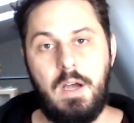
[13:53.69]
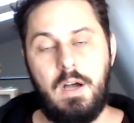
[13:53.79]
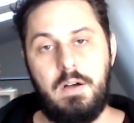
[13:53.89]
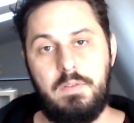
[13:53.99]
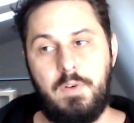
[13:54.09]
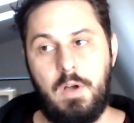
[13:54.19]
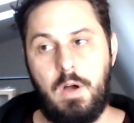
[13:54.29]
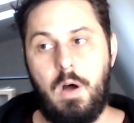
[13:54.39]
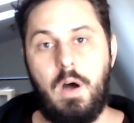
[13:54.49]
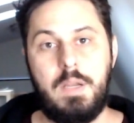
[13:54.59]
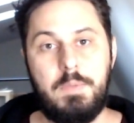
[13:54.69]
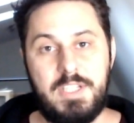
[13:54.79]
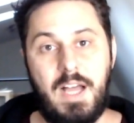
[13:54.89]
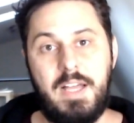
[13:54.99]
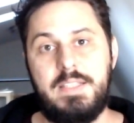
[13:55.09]
of
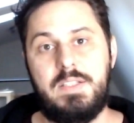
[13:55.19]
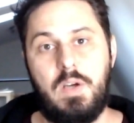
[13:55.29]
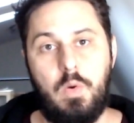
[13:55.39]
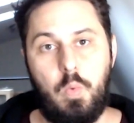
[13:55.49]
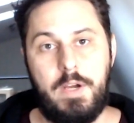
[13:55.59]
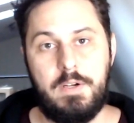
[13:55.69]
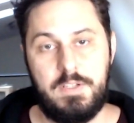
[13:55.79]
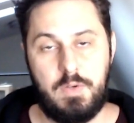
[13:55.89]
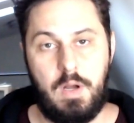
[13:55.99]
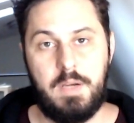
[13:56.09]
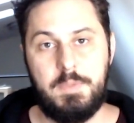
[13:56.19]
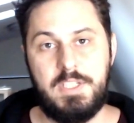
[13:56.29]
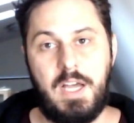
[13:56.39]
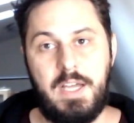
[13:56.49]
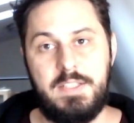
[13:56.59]
automatized awareness or
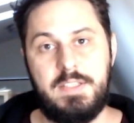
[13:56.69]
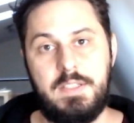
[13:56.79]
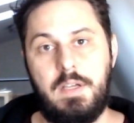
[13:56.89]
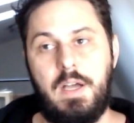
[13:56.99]
automatized